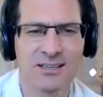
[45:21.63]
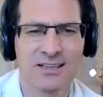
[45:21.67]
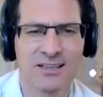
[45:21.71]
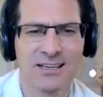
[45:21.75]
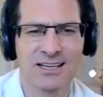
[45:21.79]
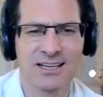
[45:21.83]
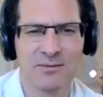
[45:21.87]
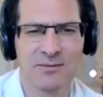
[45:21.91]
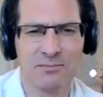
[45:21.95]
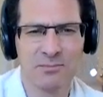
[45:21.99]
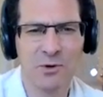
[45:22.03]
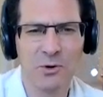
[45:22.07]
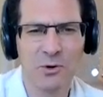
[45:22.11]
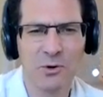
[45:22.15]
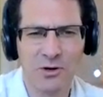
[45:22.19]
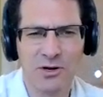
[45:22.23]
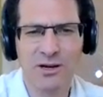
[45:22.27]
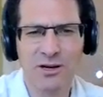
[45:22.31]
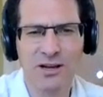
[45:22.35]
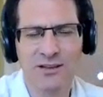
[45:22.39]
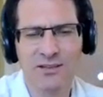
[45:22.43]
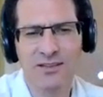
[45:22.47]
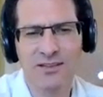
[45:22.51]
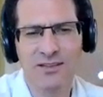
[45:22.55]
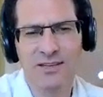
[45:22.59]
in a
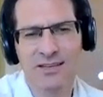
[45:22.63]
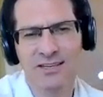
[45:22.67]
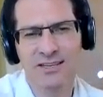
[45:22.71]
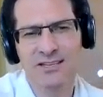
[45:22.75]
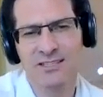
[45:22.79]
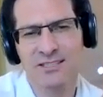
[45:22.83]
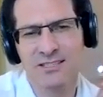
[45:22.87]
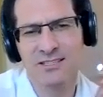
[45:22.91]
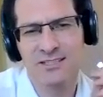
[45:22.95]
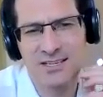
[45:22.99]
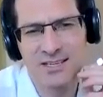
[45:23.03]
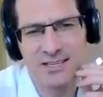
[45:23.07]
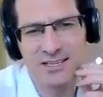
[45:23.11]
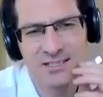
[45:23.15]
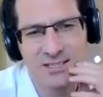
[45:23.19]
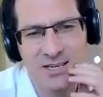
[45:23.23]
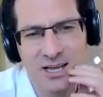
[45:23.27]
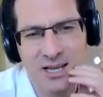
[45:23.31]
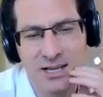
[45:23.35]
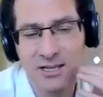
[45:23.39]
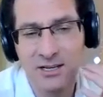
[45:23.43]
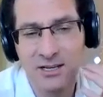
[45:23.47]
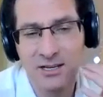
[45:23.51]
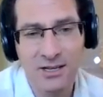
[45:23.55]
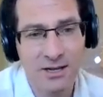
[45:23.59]
book, I think it's
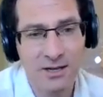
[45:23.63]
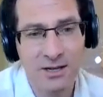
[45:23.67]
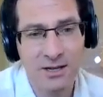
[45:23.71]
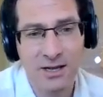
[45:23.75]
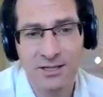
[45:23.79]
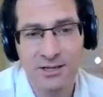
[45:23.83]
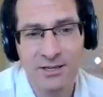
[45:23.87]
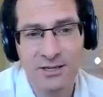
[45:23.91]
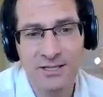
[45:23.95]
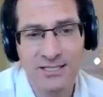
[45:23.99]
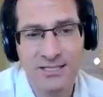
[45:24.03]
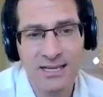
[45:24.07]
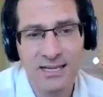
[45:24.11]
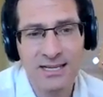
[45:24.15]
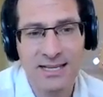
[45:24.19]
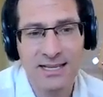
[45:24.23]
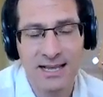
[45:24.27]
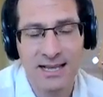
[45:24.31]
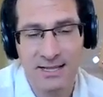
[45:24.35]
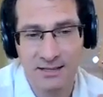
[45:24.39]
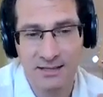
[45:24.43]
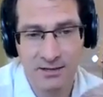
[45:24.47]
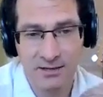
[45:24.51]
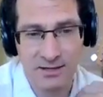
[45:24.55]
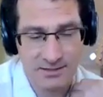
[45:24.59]
and I say
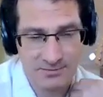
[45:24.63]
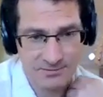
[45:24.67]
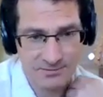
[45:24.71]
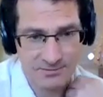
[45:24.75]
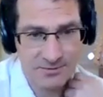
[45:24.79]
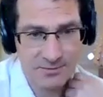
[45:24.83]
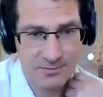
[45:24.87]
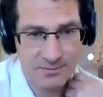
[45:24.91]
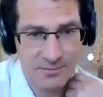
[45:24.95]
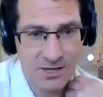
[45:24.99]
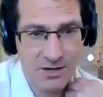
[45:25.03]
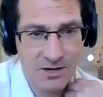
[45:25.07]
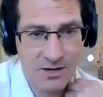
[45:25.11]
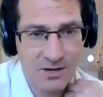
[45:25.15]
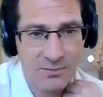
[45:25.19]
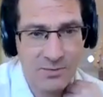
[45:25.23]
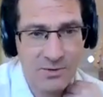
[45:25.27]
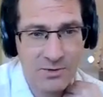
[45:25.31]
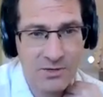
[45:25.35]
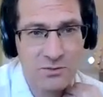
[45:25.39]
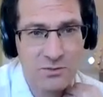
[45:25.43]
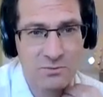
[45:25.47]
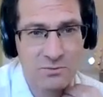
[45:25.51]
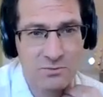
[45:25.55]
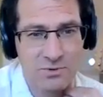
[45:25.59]
that like from the heart,
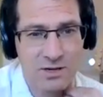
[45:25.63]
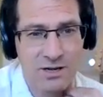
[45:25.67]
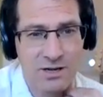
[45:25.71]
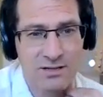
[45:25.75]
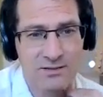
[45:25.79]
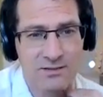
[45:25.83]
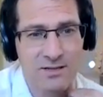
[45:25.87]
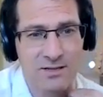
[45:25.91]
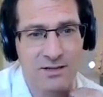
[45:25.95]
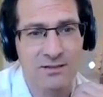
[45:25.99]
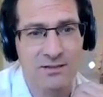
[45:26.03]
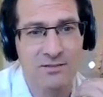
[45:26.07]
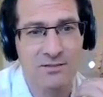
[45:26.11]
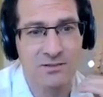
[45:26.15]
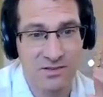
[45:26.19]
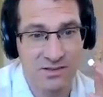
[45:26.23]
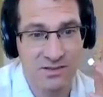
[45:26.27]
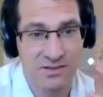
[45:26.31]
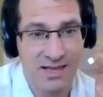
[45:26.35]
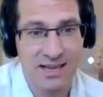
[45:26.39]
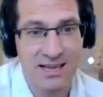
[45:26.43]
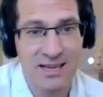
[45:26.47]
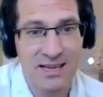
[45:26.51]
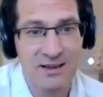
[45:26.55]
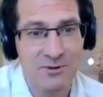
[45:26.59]
because I to
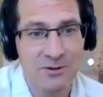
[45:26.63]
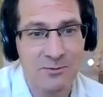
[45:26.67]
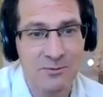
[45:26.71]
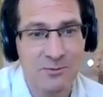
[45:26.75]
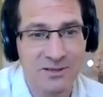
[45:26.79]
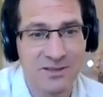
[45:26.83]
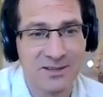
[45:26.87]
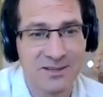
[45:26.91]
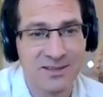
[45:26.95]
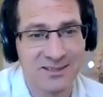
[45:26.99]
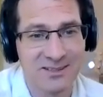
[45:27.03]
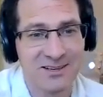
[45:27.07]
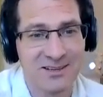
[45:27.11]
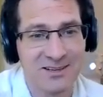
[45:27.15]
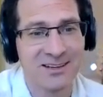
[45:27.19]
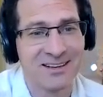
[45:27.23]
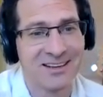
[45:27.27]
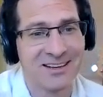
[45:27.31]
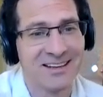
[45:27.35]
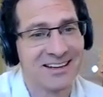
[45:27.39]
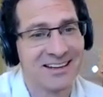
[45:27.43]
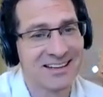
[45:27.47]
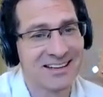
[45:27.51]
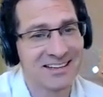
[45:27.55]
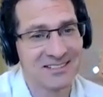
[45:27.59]
thank everyone that
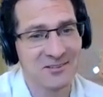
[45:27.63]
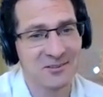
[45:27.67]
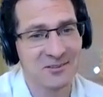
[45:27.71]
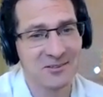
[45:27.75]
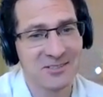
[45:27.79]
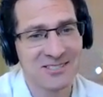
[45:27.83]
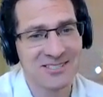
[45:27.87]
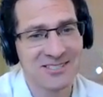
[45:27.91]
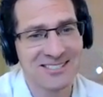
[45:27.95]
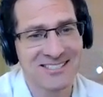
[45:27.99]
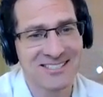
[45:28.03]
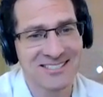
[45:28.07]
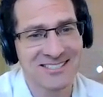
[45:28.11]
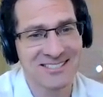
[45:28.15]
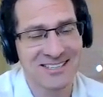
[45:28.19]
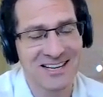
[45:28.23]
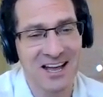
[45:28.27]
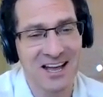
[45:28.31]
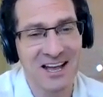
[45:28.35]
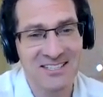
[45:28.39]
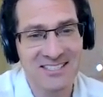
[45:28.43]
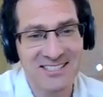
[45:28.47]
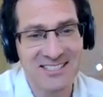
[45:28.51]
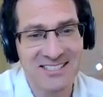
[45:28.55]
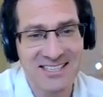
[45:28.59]
acknowledges
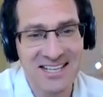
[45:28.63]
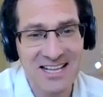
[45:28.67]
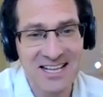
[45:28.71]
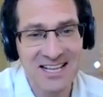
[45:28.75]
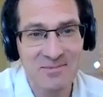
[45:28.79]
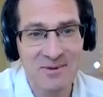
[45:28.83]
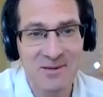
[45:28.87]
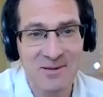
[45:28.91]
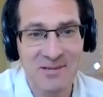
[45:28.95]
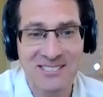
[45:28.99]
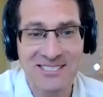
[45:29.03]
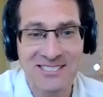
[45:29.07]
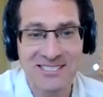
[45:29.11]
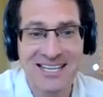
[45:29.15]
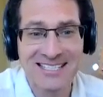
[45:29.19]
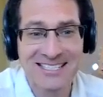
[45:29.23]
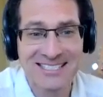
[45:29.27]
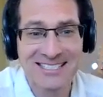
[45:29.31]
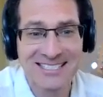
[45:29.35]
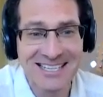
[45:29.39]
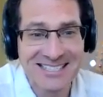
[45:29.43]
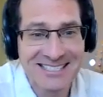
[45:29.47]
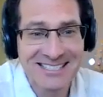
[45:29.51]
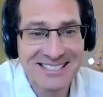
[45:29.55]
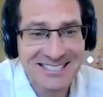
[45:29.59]
us in their books and then
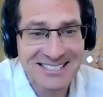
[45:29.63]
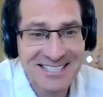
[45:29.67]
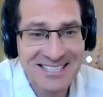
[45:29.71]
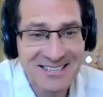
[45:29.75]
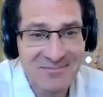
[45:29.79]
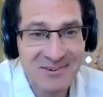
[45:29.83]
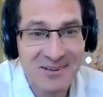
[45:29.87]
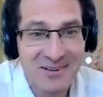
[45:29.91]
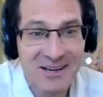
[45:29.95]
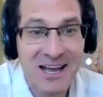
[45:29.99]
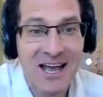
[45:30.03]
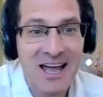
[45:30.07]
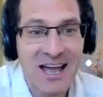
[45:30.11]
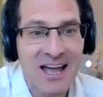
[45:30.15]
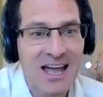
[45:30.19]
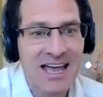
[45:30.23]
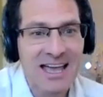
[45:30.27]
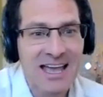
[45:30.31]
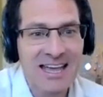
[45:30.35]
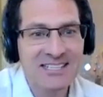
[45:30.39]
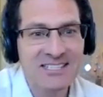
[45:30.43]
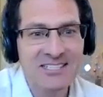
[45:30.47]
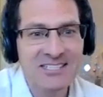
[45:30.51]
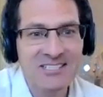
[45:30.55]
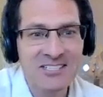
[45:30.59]
sends us their book.
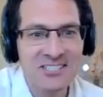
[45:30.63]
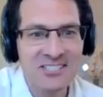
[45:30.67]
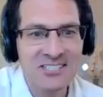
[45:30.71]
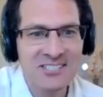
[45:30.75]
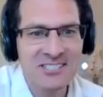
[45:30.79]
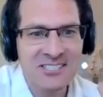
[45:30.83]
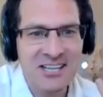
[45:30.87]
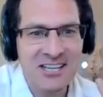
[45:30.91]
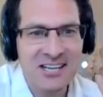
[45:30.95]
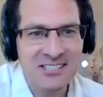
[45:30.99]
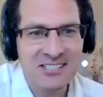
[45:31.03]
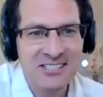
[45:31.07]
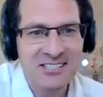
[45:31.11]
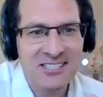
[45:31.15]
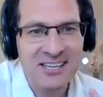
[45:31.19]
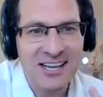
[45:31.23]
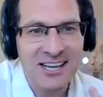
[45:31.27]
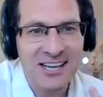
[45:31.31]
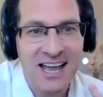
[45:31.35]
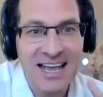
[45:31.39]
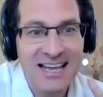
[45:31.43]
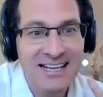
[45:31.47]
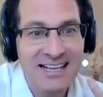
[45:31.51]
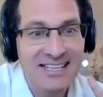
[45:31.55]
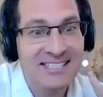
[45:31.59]
It's just
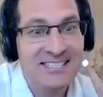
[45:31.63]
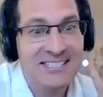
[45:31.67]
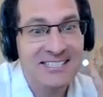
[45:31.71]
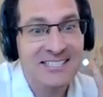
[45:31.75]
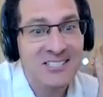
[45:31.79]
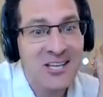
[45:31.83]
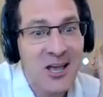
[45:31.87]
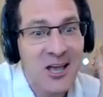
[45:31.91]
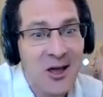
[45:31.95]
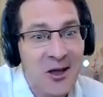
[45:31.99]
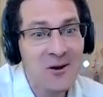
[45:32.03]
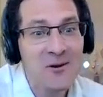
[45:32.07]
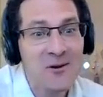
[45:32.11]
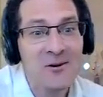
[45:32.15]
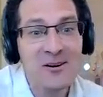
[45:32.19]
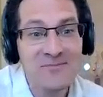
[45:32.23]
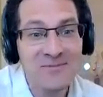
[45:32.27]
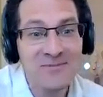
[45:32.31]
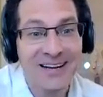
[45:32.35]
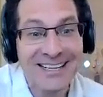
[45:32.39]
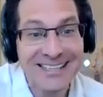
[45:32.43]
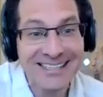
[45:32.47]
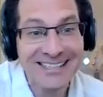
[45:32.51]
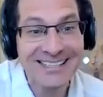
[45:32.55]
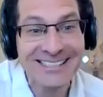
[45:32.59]
brilliant. It's so
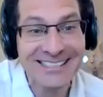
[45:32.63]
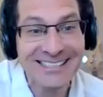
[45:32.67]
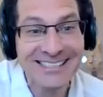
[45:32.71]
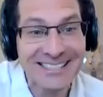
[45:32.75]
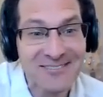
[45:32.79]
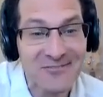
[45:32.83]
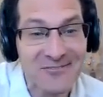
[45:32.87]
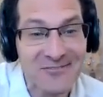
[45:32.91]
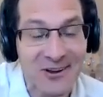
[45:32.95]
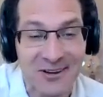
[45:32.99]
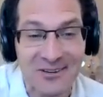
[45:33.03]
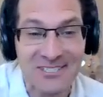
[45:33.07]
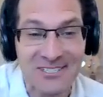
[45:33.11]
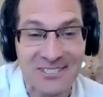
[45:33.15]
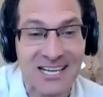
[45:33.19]
amazing, folks.